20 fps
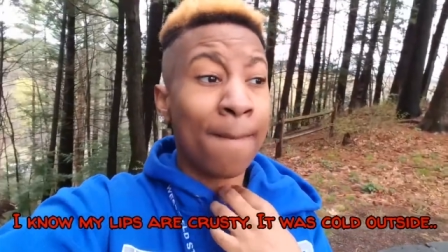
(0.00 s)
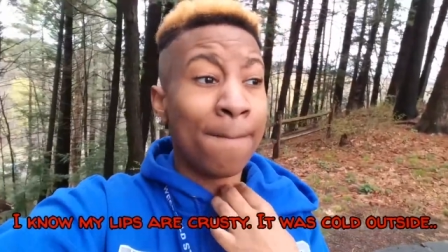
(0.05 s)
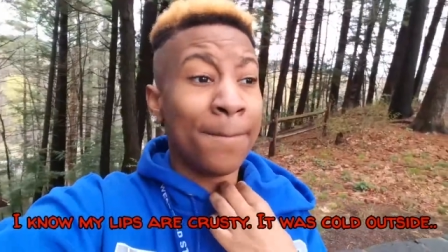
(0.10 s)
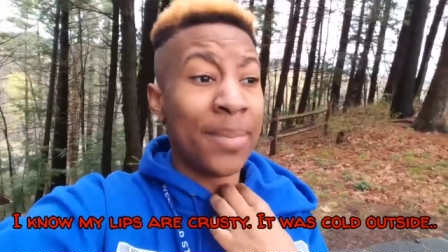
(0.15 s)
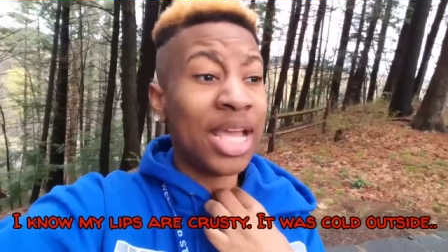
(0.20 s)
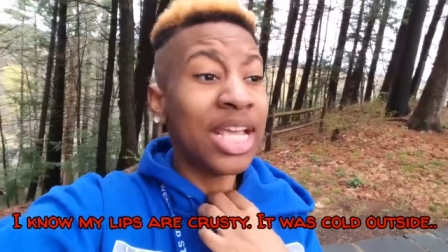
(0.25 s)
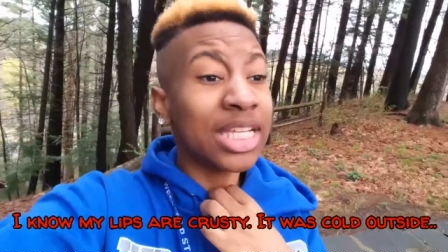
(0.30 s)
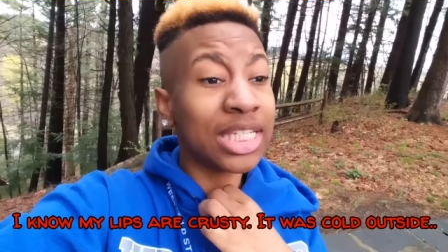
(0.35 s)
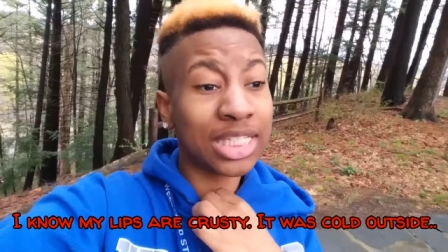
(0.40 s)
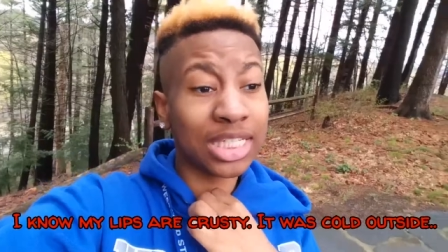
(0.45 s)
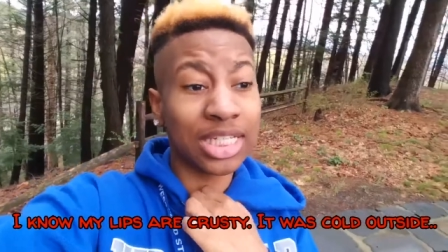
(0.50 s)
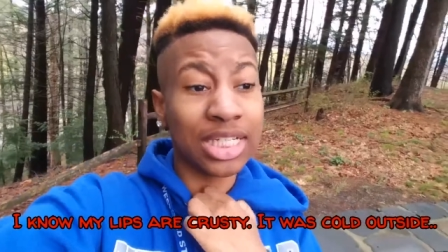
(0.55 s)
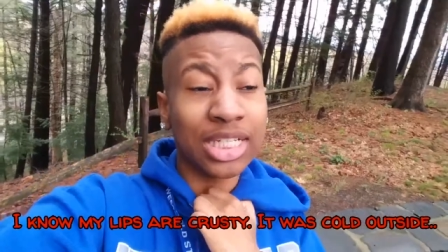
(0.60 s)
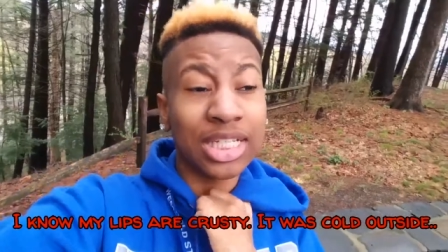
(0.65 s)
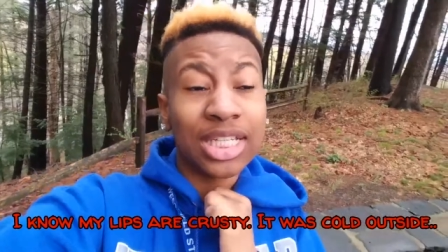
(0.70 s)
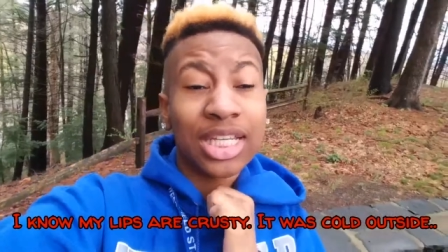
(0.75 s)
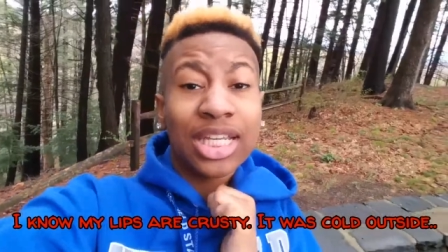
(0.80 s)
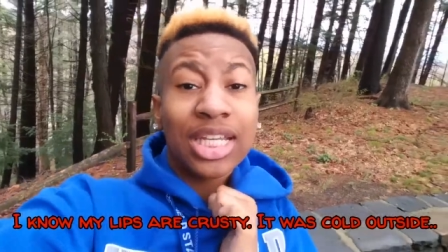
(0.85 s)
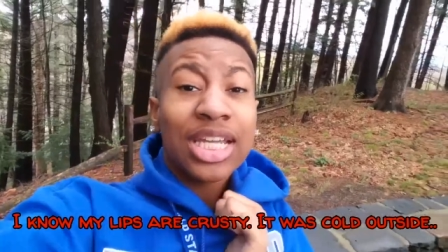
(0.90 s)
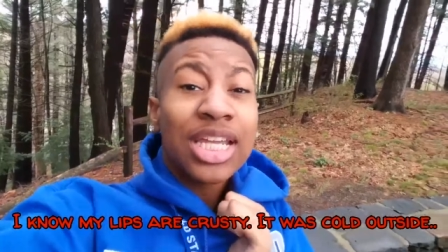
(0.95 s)

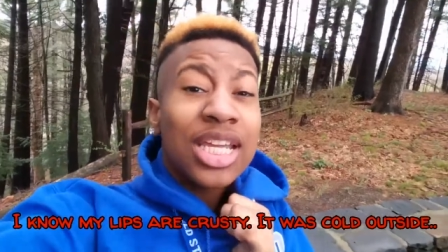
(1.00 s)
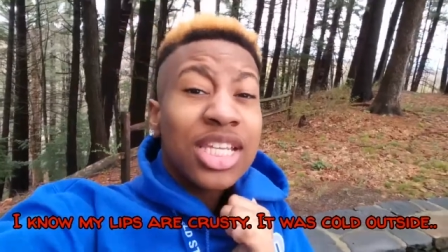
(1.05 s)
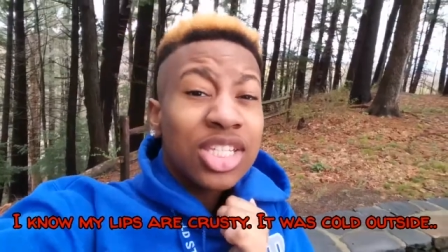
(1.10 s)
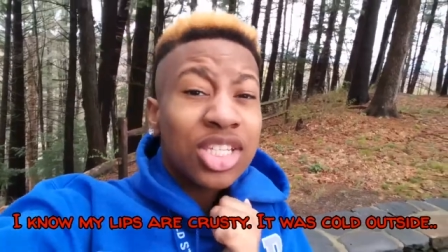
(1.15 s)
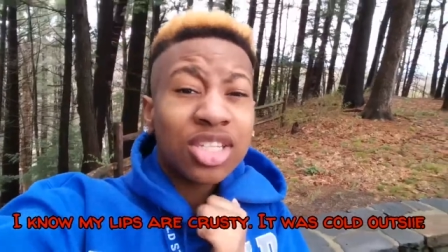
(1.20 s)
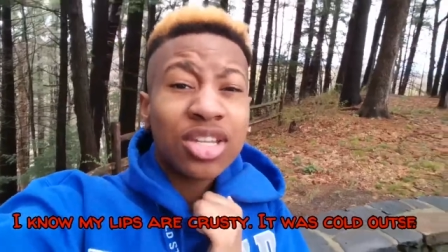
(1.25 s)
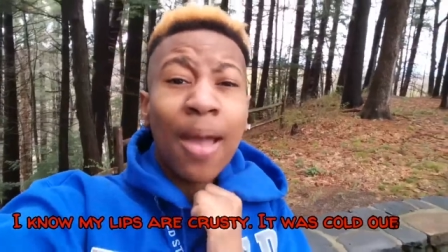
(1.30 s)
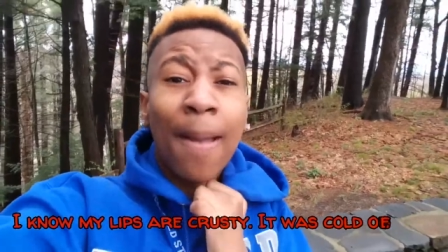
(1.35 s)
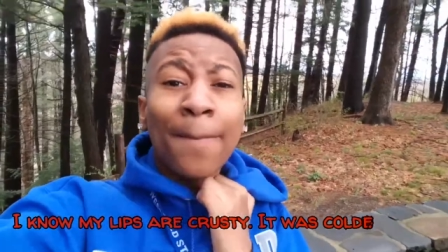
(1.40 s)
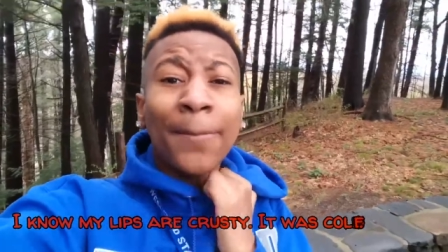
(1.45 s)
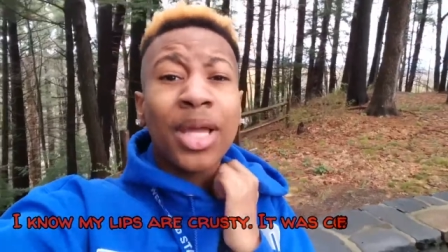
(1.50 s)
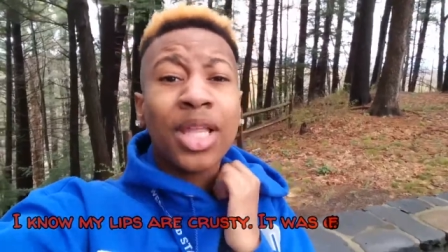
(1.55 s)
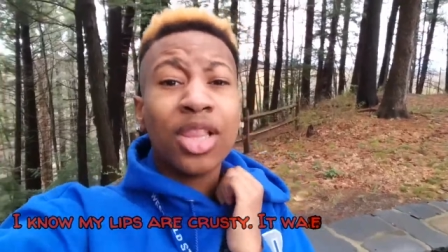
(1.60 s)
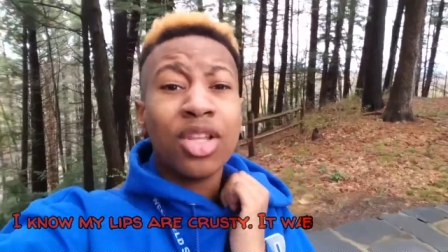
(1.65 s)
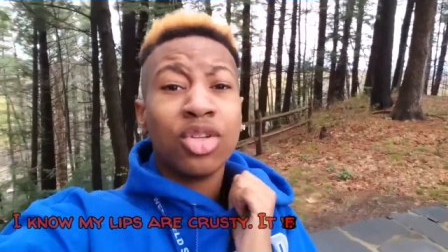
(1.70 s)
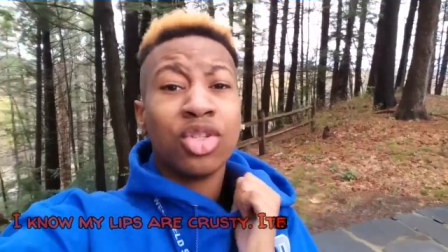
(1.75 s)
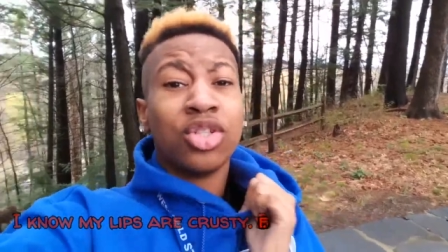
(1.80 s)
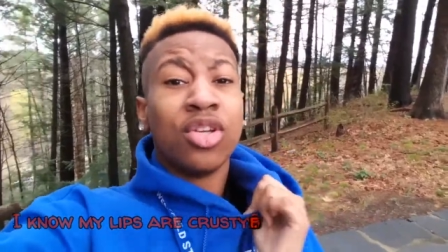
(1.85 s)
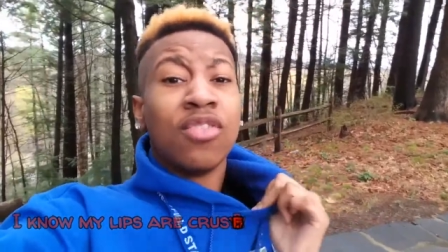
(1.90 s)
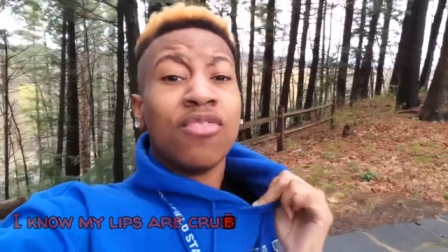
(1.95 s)
basically it's just gonna be a
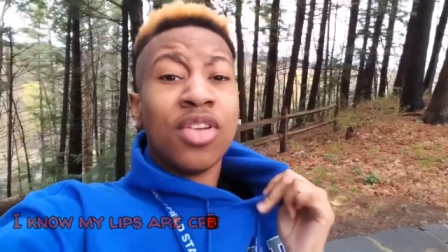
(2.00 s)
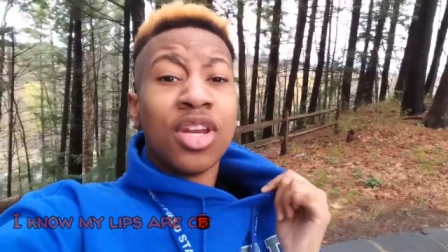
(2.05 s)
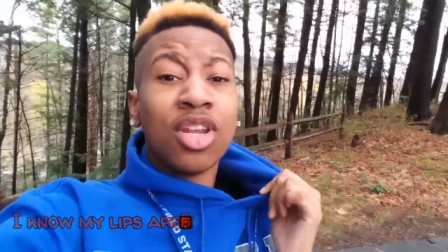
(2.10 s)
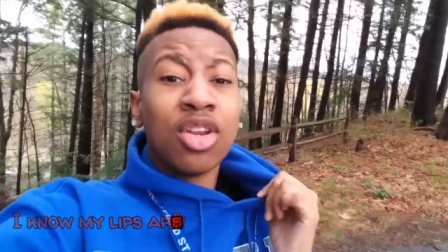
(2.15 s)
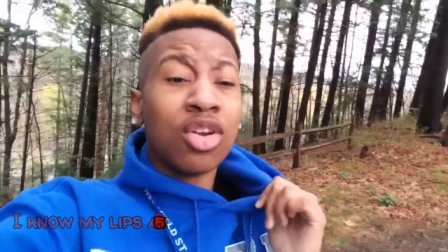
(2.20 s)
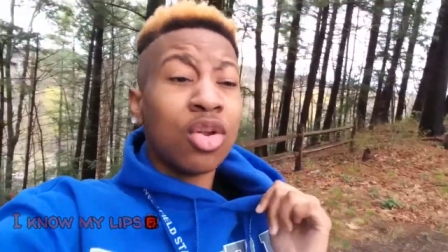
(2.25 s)
little chill video